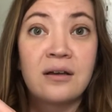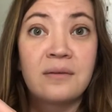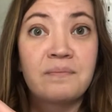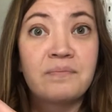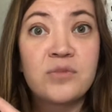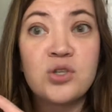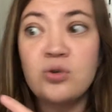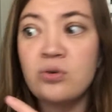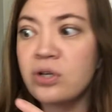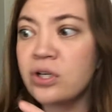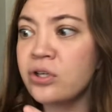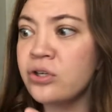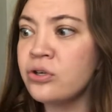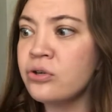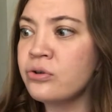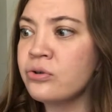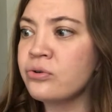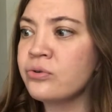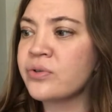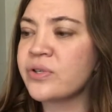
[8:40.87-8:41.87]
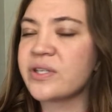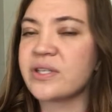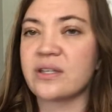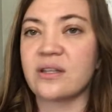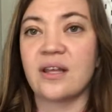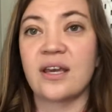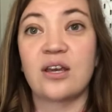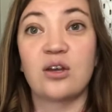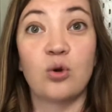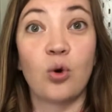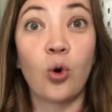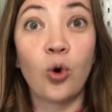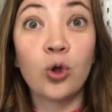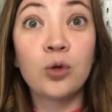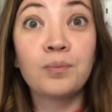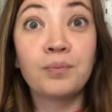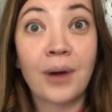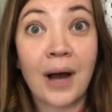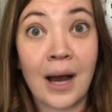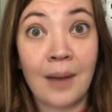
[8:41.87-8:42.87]
You could use like an
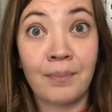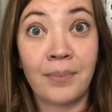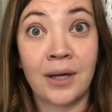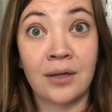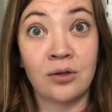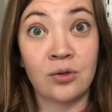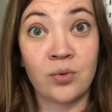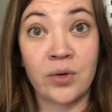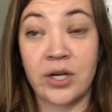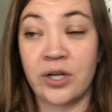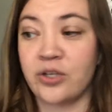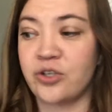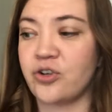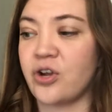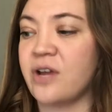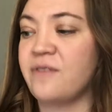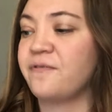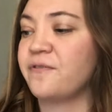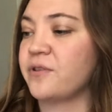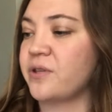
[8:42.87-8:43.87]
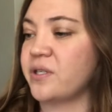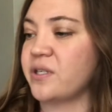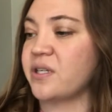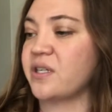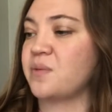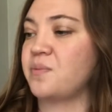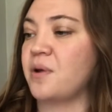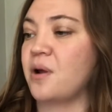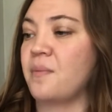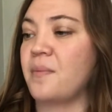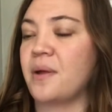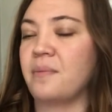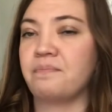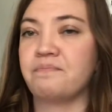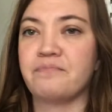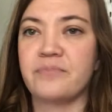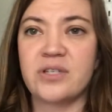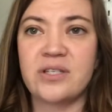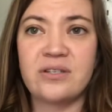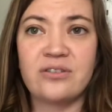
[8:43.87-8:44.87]
old pop bottle, works great for this experiment.
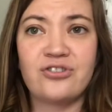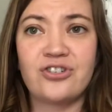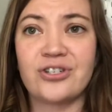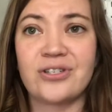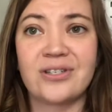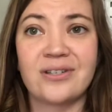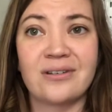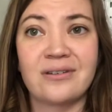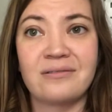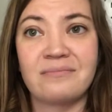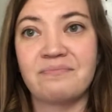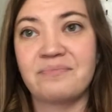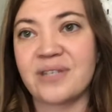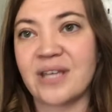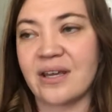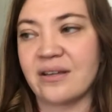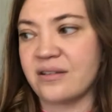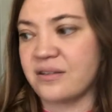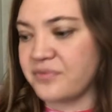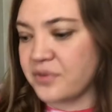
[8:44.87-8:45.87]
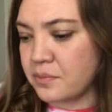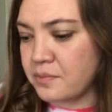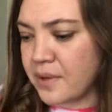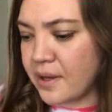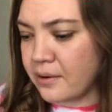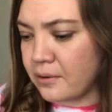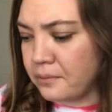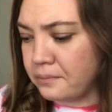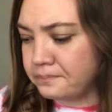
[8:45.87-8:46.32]
This is just a scientific bottle.